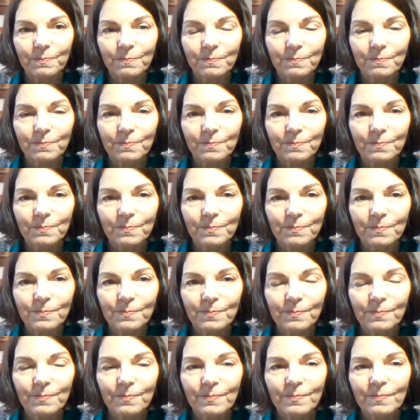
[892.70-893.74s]

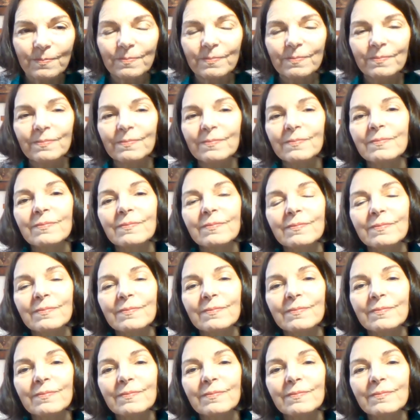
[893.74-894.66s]
[no speech]